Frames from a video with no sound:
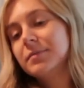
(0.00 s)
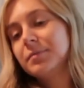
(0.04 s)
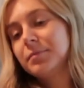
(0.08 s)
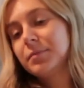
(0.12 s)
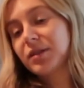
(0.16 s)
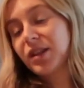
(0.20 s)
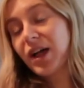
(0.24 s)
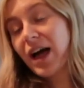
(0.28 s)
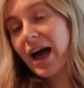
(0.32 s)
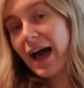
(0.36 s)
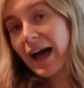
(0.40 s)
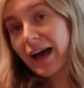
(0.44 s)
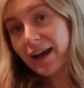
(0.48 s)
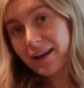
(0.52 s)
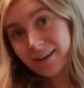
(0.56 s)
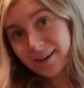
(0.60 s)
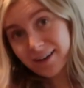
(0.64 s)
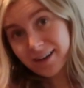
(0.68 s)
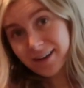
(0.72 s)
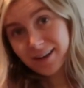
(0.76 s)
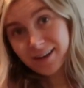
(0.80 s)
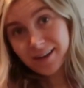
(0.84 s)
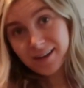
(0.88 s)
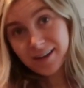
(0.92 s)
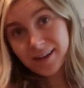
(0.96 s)

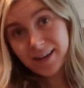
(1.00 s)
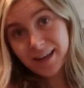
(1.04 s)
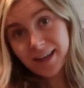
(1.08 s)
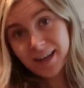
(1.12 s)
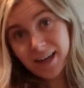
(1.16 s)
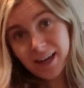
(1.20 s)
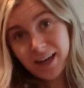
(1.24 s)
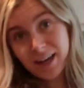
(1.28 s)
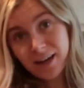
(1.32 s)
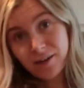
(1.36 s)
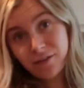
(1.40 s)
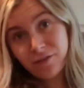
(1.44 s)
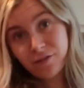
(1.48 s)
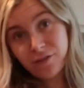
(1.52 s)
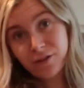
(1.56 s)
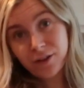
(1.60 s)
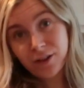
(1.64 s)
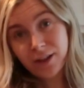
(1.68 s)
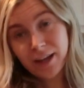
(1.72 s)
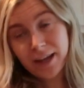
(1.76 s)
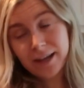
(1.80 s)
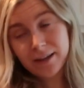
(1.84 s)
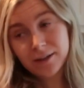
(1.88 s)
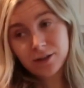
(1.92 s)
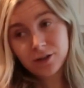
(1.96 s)
black kick for
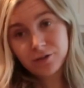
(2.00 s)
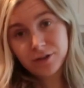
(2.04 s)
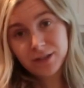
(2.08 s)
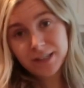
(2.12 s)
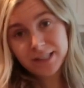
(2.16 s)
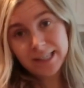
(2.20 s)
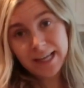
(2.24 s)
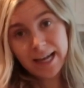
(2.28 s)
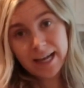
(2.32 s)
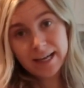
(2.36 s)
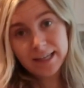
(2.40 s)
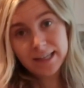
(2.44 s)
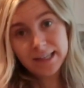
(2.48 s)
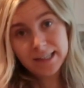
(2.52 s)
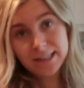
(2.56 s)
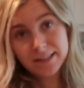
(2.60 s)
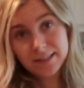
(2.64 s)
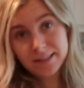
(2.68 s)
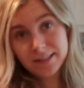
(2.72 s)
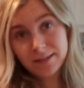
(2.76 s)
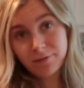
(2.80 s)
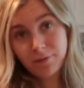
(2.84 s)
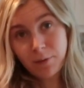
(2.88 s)
like 3 seconds,